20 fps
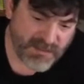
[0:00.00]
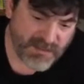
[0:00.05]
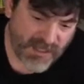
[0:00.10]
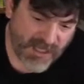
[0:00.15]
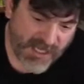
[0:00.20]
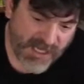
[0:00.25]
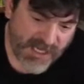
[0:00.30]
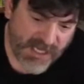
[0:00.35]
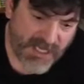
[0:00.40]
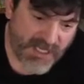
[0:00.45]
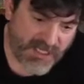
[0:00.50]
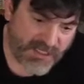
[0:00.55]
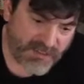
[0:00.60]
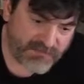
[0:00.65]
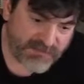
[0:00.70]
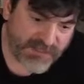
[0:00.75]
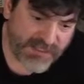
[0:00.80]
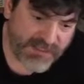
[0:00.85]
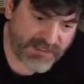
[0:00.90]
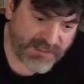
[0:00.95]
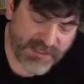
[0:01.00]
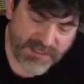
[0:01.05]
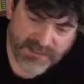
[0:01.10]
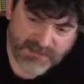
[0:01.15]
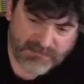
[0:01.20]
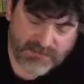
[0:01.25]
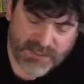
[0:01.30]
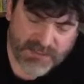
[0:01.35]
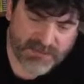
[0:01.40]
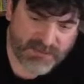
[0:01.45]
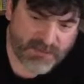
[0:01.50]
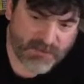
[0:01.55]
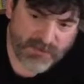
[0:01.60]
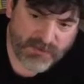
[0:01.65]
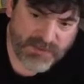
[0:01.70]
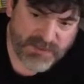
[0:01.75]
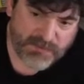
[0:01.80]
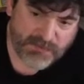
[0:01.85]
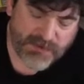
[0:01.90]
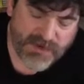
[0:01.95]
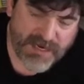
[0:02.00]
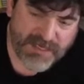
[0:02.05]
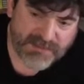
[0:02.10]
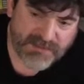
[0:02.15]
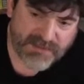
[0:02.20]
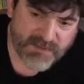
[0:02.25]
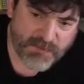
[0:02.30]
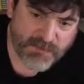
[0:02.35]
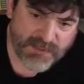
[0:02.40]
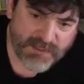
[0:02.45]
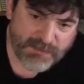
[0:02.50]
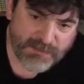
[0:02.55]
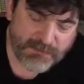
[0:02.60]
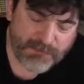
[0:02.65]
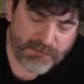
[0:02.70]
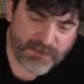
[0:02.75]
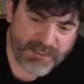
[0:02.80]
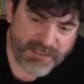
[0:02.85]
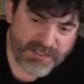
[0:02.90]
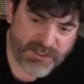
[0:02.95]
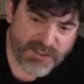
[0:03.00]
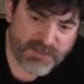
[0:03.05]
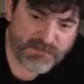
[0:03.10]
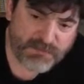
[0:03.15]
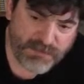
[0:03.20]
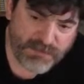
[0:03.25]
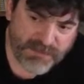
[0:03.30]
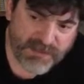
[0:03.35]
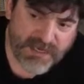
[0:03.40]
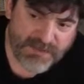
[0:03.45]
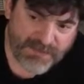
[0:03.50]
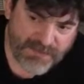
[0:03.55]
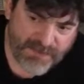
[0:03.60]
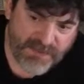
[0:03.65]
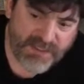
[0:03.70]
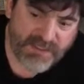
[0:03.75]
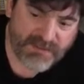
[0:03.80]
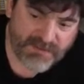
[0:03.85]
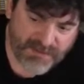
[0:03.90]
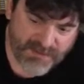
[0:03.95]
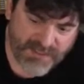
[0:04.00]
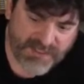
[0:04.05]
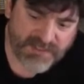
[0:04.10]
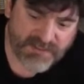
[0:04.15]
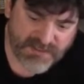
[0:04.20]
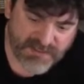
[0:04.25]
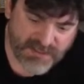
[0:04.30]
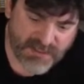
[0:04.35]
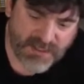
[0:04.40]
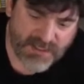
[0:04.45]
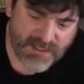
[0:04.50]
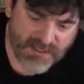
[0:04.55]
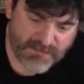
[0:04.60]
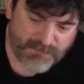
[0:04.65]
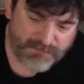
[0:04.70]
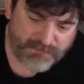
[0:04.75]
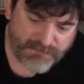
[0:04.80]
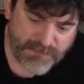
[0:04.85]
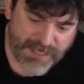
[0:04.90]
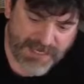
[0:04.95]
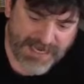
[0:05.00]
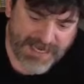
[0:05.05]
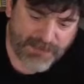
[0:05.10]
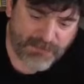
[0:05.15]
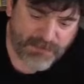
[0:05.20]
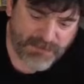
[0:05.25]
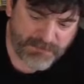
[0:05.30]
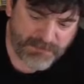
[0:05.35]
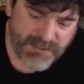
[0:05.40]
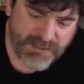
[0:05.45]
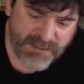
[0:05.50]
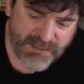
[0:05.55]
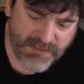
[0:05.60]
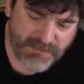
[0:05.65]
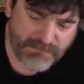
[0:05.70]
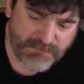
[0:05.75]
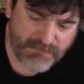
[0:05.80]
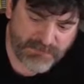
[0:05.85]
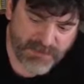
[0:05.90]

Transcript: and I don't always practice what I preach, but I think that I would be